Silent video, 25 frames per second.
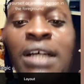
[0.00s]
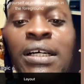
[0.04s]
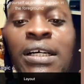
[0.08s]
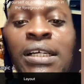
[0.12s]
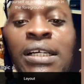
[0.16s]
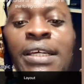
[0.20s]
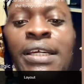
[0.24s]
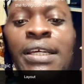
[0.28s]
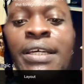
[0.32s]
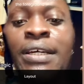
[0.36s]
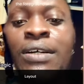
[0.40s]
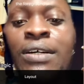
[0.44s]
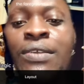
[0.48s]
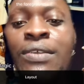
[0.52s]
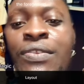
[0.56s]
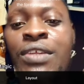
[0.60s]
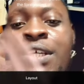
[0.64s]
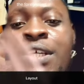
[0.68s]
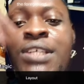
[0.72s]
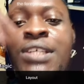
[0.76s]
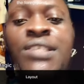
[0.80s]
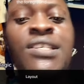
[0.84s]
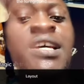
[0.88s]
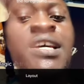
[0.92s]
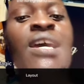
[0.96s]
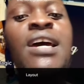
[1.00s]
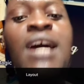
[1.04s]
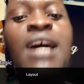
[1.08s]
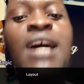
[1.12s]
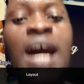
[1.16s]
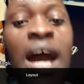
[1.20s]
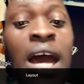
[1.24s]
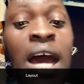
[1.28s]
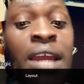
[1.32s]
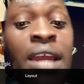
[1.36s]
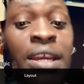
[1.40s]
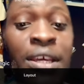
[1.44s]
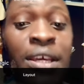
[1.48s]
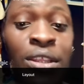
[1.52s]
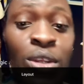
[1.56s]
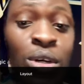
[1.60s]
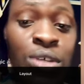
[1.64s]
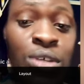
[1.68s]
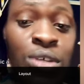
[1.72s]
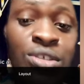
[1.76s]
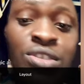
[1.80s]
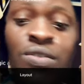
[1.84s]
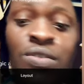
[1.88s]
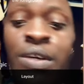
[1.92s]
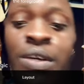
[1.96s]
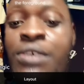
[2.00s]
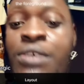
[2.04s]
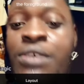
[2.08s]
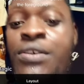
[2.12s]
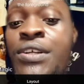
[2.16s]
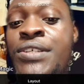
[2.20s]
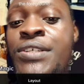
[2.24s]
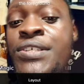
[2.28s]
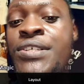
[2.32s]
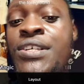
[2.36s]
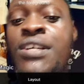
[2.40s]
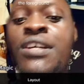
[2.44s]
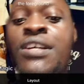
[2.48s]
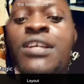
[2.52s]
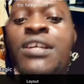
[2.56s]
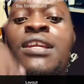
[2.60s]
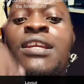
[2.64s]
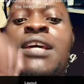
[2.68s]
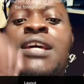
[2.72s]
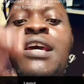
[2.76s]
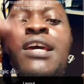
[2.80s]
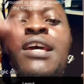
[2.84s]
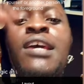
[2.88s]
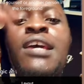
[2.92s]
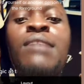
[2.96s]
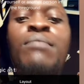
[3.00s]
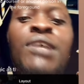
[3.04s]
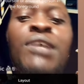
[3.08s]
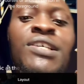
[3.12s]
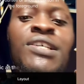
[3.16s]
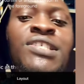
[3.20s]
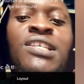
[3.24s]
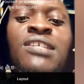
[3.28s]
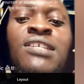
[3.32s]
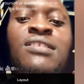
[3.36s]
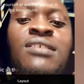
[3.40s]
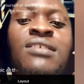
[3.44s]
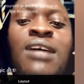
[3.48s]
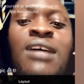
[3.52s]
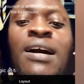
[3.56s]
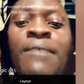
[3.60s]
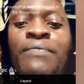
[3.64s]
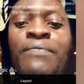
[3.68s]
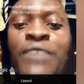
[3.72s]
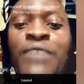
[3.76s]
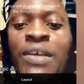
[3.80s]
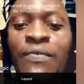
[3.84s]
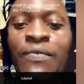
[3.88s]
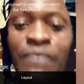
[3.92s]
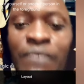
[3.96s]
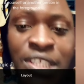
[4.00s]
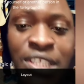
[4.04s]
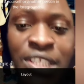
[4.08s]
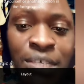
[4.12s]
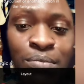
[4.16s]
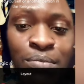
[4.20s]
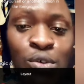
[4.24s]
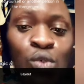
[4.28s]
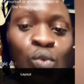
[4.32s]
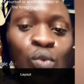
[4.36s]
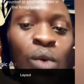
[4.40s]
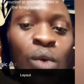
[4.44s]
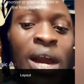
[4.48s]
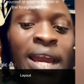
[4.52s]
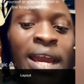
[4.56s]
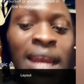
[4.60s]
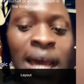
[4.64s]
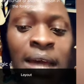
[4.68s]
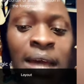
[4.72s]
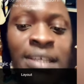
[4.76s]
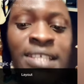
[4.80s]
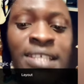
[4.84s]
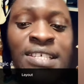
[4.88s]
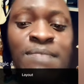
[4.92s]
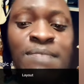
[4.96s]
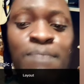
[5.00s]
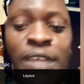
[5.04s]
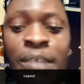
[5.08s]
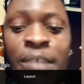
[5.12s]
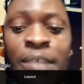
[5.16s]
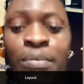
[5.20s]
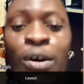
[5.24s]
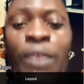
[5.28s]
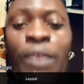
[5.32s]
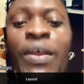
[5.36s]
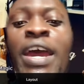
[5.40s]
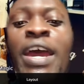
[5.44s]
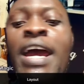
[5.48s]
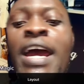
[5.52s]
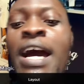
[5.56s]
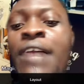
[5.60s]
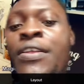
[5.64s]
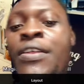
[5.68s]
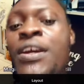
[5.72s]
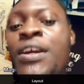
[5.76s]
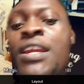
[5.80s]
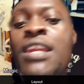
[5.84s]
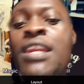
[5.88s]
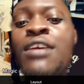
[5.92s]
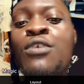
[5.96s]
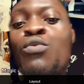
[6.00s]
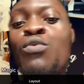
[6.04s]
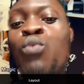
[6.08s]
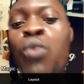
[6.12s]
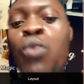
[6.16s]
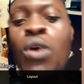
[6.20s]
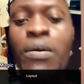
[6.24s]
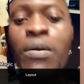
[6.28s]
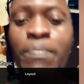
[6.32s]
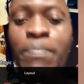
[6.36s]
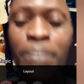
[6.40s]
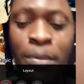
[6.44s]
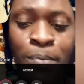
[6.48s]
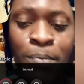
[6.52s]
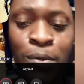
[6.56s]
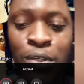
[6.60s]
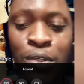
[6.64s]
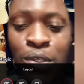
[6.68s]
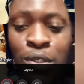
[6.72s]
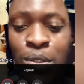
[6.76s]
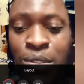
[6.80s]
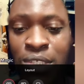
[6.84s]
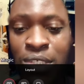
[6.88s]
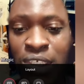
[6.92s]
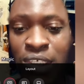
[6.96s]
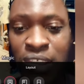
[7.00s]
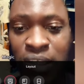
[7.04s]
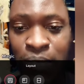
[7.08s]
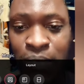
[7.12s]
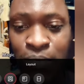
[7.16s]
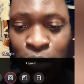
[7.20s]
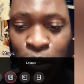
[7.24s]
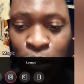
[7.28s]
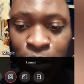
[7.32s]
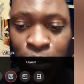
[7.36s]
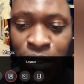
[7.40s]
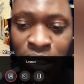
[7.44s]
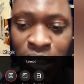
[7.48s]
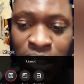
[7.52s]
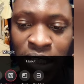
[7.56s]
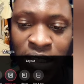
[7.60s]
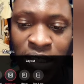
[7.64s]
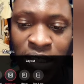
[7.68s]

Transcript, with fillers: click on this, and it turns to a green screen. It makes it um, invisible while at display. But I think the one people uses the most is